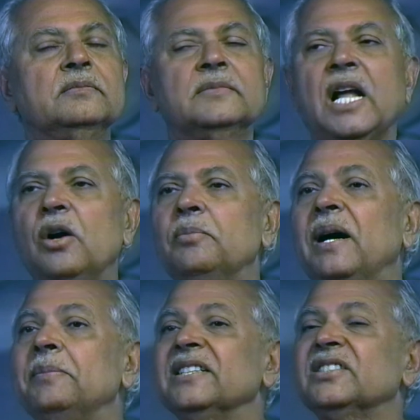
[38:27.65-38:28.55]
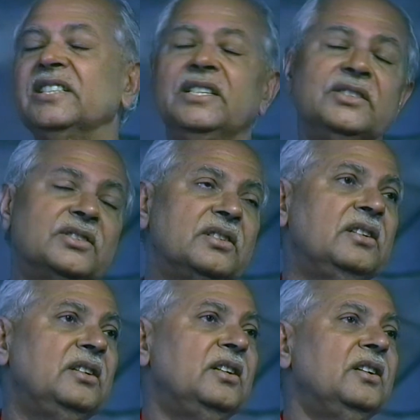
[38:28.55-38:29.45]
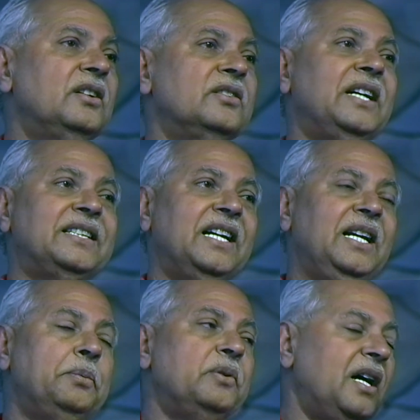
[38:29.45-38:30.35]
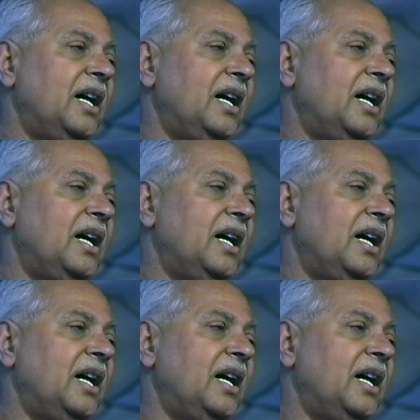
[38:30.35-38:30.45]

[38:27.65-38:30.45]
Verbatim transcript: Now Baba says that if